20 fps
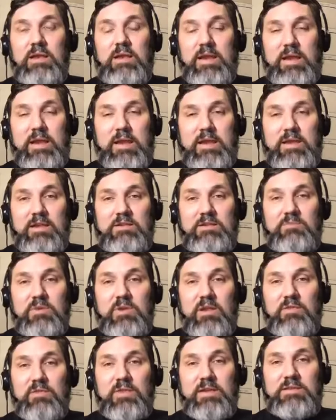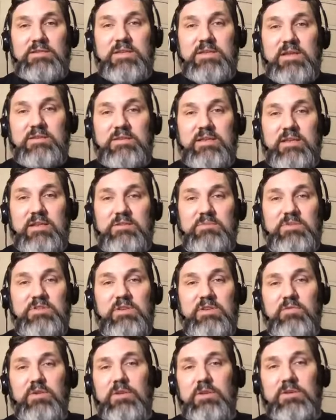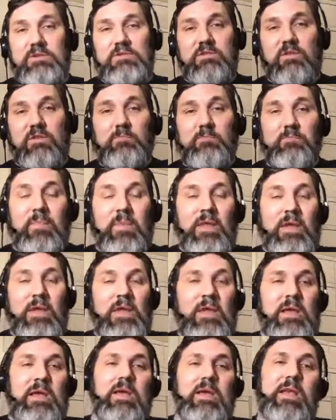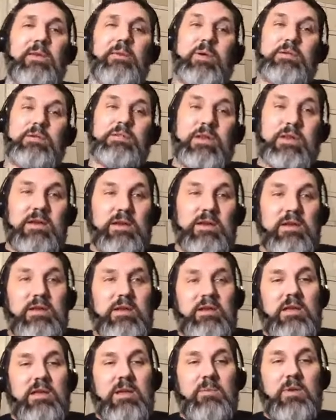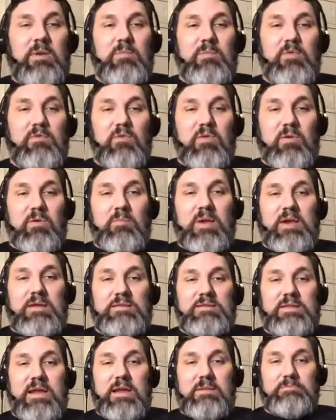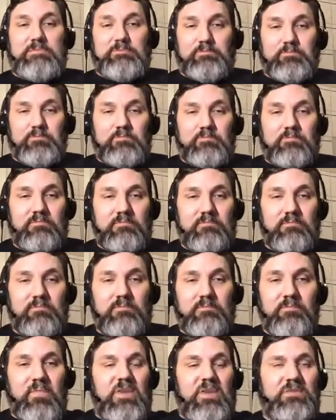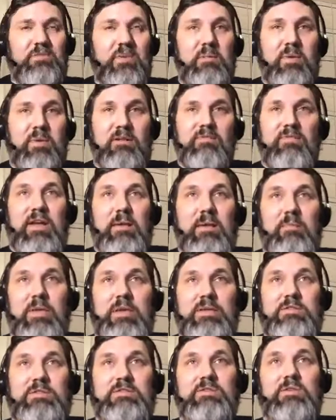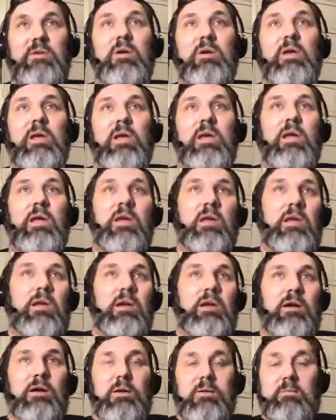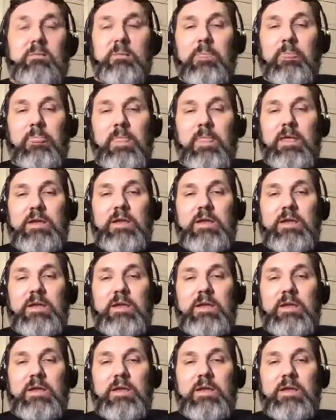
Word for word: that link is, but nothing says that specifically. So, anyways, I'm going to move on past that. It's been about five minutes, so. Um,